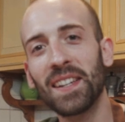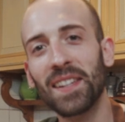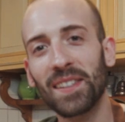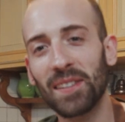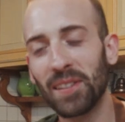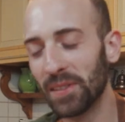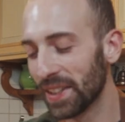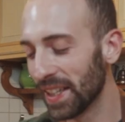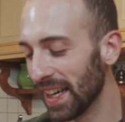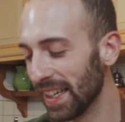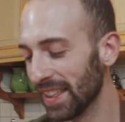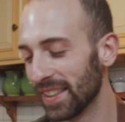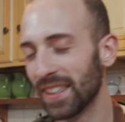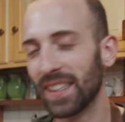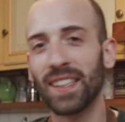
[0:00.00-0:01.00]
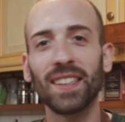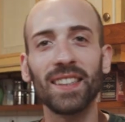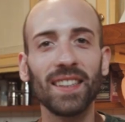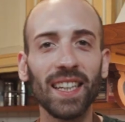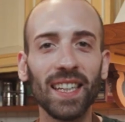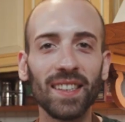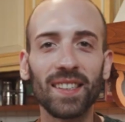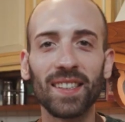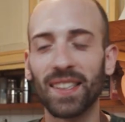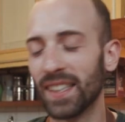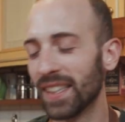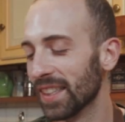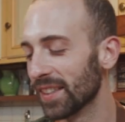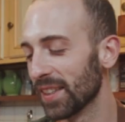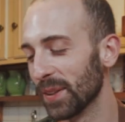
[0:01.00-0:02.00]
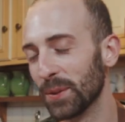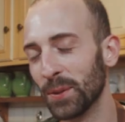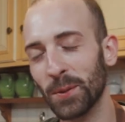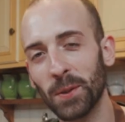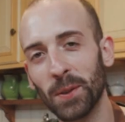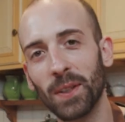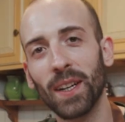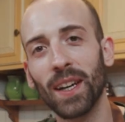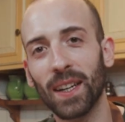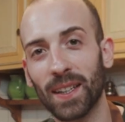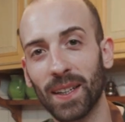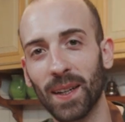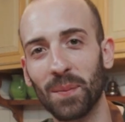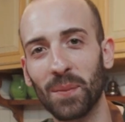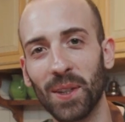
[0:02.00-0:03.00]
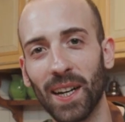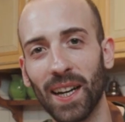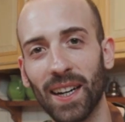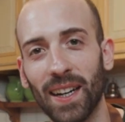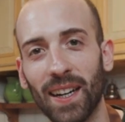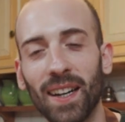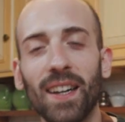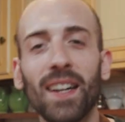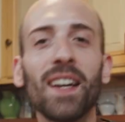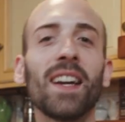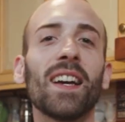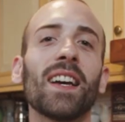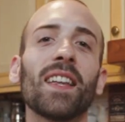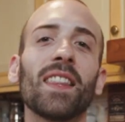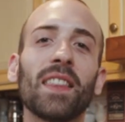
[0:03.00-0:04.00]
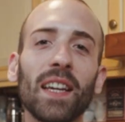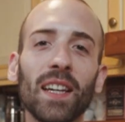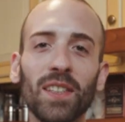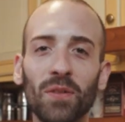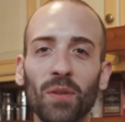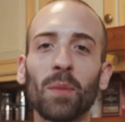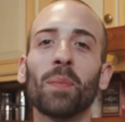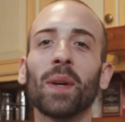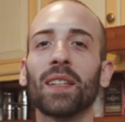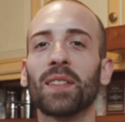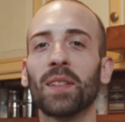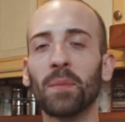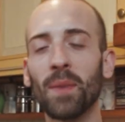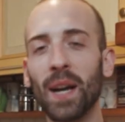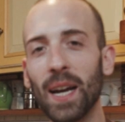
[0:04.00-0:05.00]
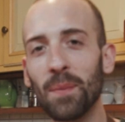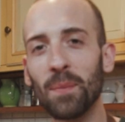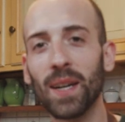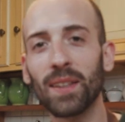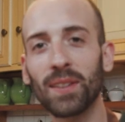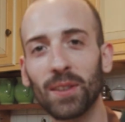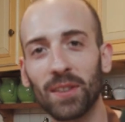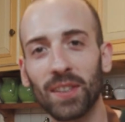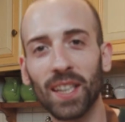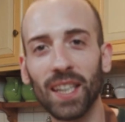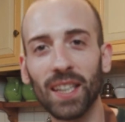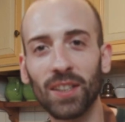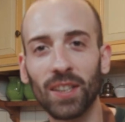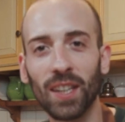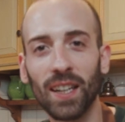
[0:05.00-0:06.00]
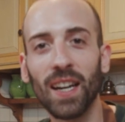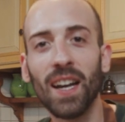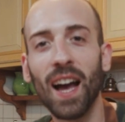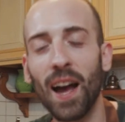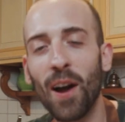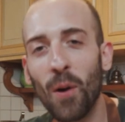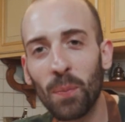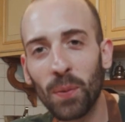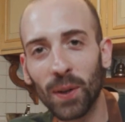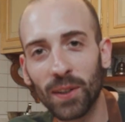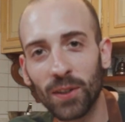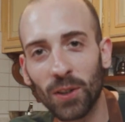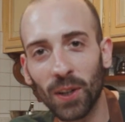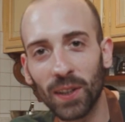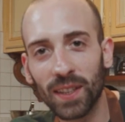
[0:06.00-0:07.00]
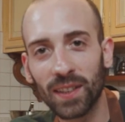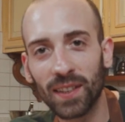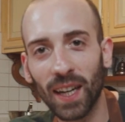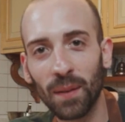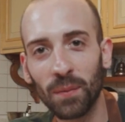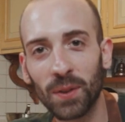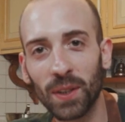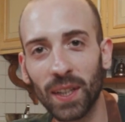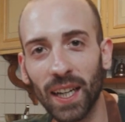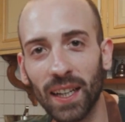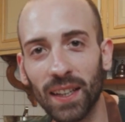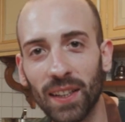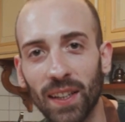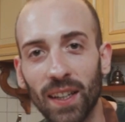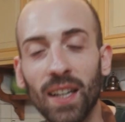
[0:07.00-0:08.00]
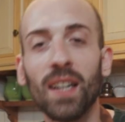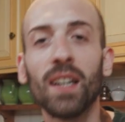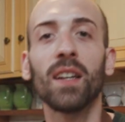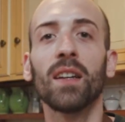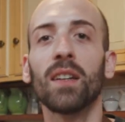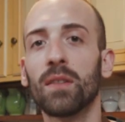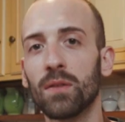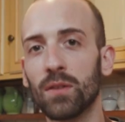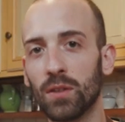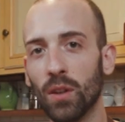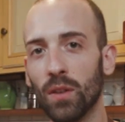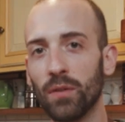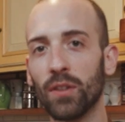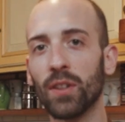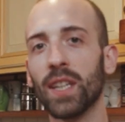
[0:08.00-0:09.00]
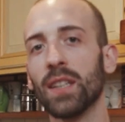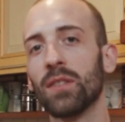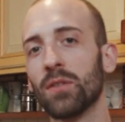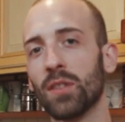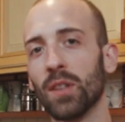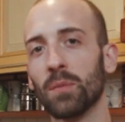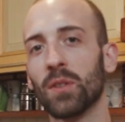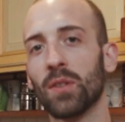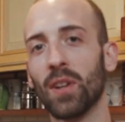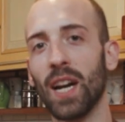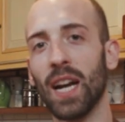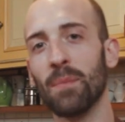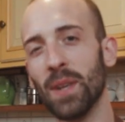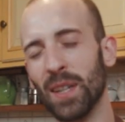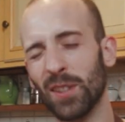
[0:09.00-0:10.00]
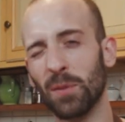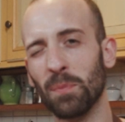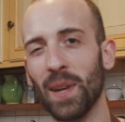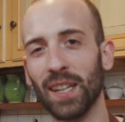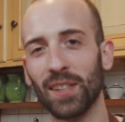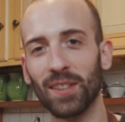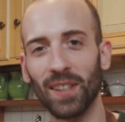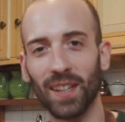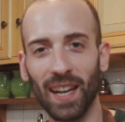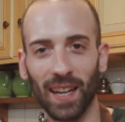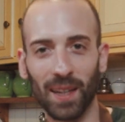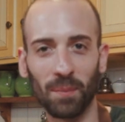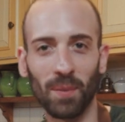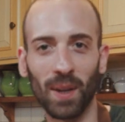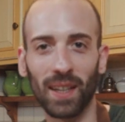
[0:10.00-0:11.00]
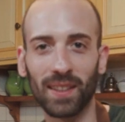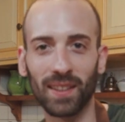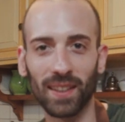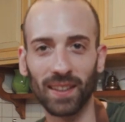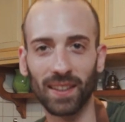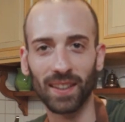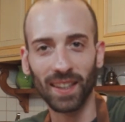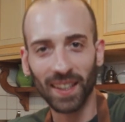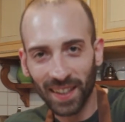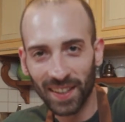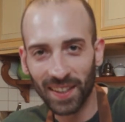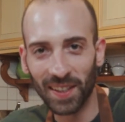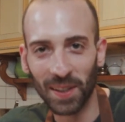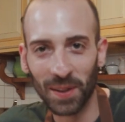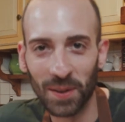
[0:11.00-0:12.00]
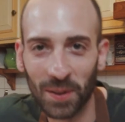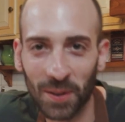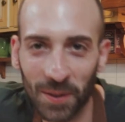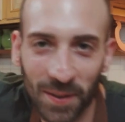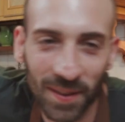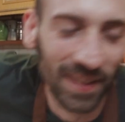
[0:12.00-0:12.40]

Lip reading: So guys, this is how to do a carbonara. Thanks for passing by Berto's kitchen. I hope you enjoyed the time together. Don't forget to subscribe and smash the like button. See you soon.